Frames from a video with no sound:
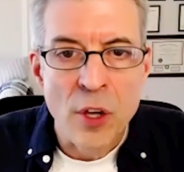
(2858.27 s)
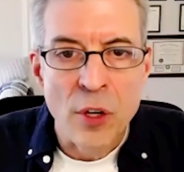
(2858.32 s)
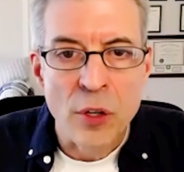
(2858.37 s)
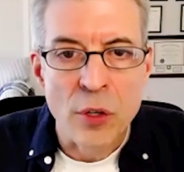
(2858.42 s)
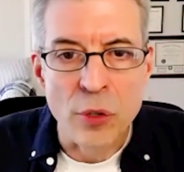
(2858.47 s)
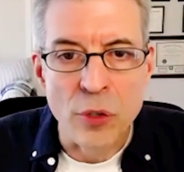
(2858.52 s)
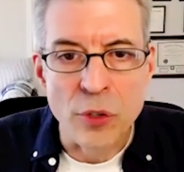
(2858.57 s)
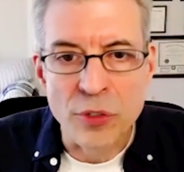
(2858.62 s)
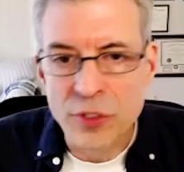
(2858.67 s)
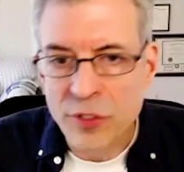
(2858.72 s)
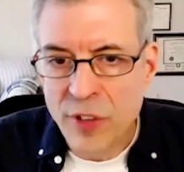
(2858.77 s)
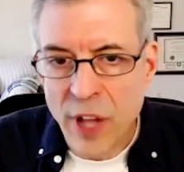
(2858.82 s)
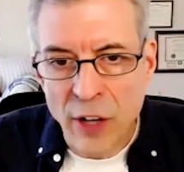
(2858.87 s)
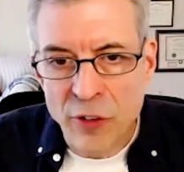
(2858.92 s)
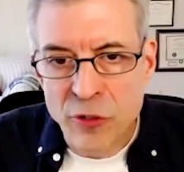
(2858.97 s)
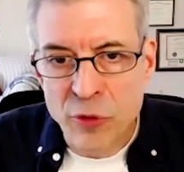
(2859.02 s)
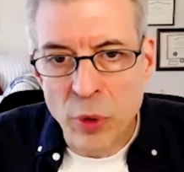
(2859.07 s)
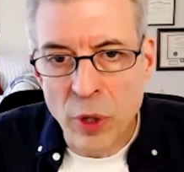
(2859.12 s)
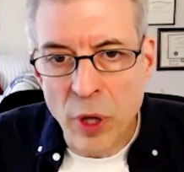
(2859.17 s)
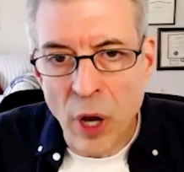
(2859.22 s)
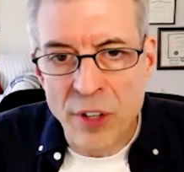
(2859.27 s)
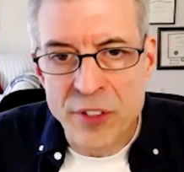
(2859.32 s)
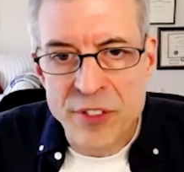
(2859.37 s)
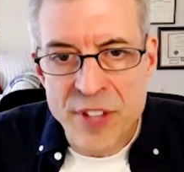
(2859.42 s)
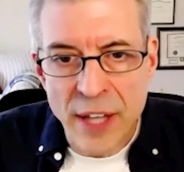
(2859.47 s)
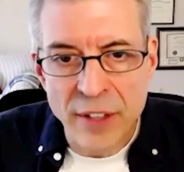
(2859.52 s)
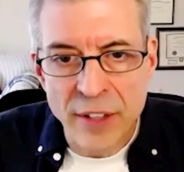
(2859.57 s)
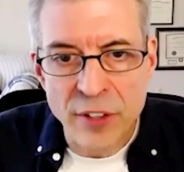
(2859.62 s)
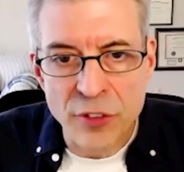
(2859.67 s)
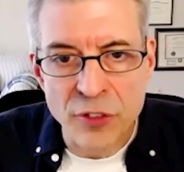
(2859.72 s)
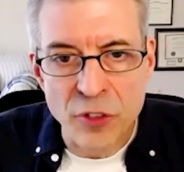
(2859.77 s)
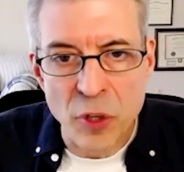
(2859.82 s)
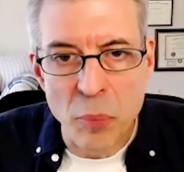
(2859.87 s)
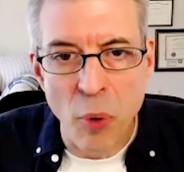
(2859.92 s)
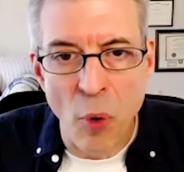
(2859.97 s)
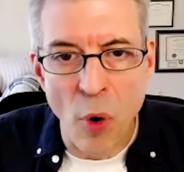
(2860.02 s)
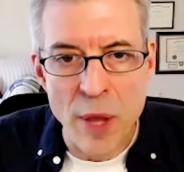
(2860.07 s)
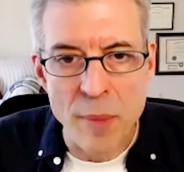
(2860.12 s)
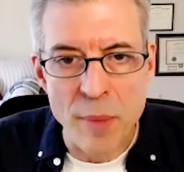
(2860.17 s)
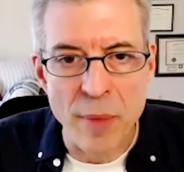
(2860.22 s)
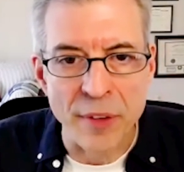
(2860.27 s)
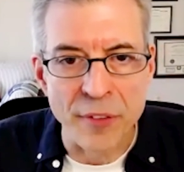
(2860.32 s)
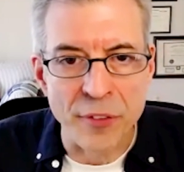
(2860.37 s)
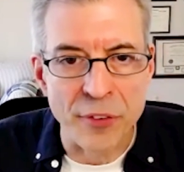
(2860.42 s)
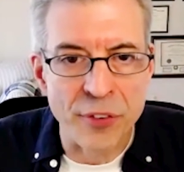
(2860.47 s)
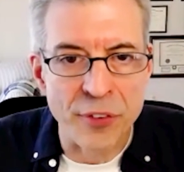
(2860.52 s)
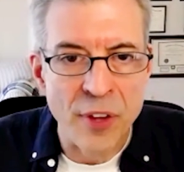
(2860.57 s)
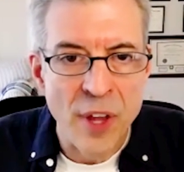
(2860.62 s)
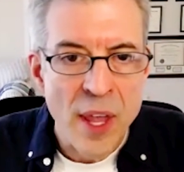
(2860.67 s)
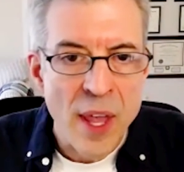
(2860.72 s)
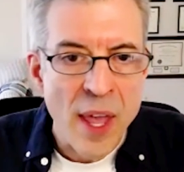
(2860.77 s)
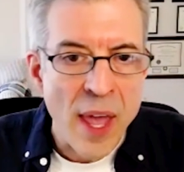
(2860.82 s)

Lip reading: who schedule our dentist appointments